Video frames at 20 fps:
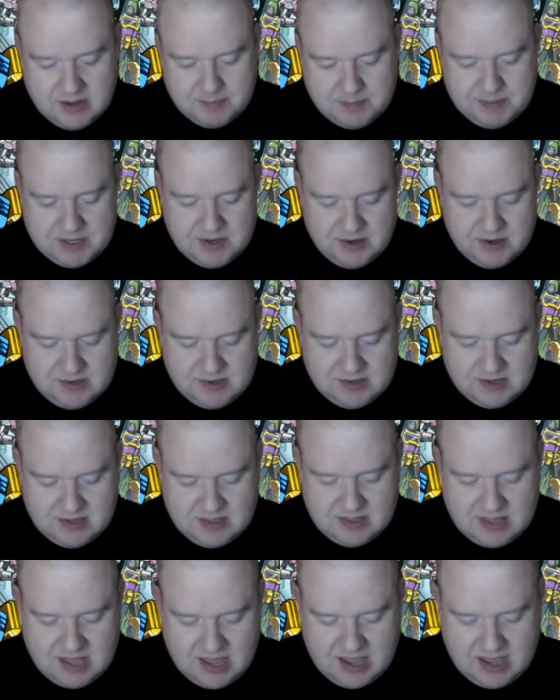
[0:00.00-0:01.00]
because
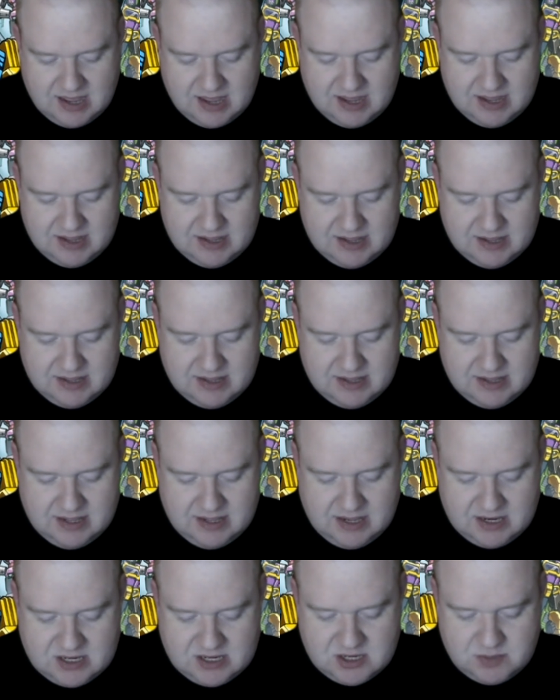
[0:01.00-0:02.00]
that
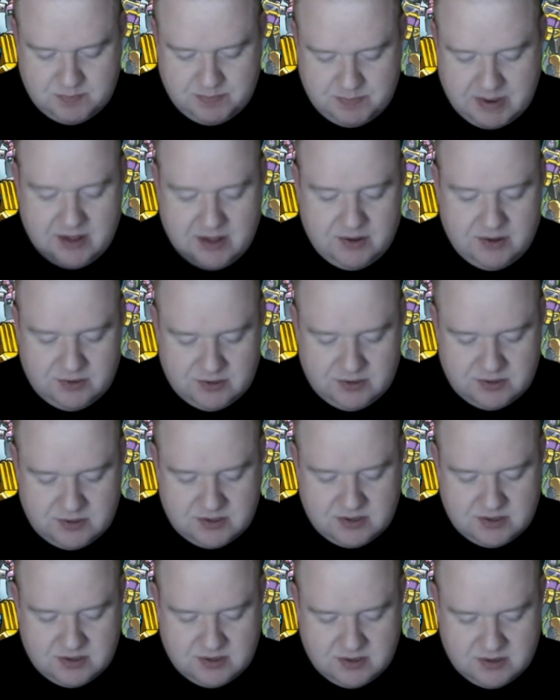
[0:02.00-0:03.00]

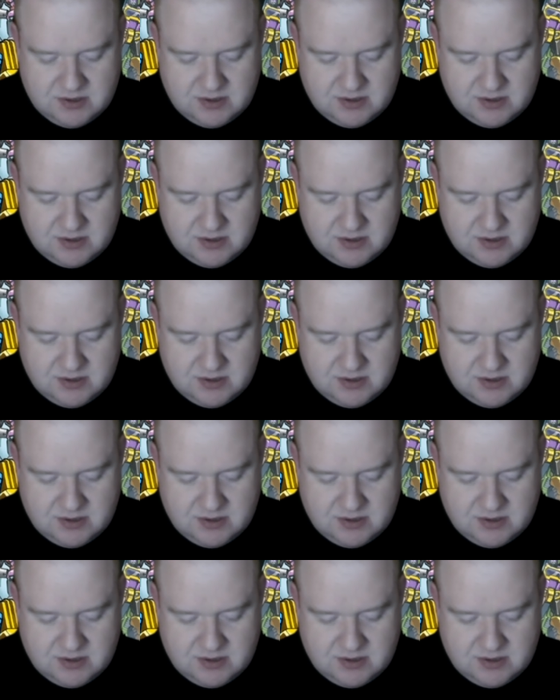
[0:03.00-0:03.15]
expels